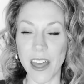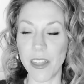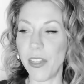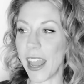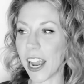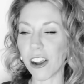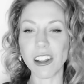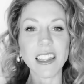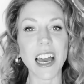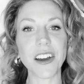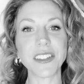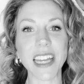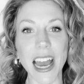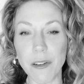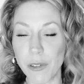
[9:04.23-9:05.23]
They are allowed
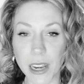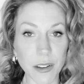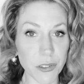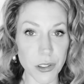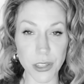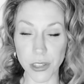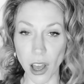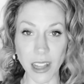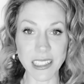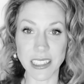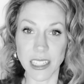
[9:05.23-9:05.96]
to have whatever thoughts